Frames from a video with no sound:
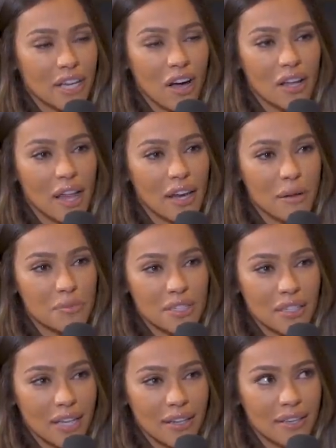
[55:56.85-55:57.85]
they all add up
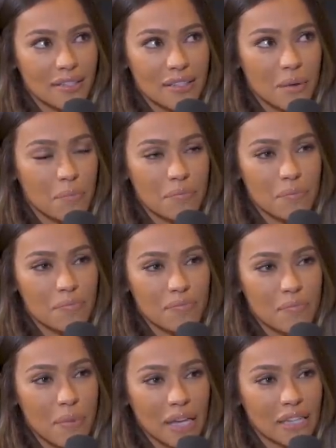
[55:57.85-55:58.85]
to like some
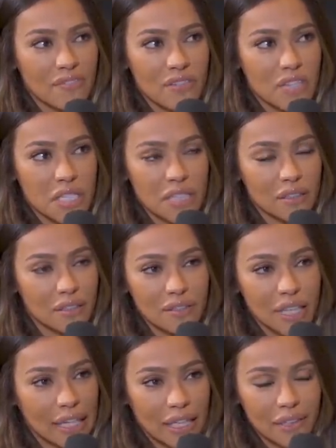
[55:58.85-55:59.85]

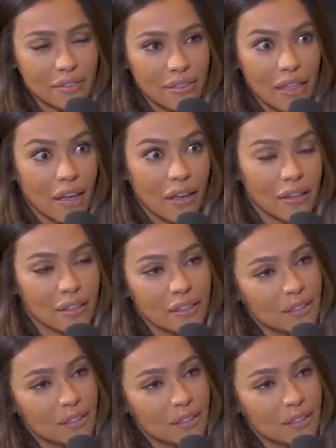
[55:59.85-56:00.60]
magnificent like thing.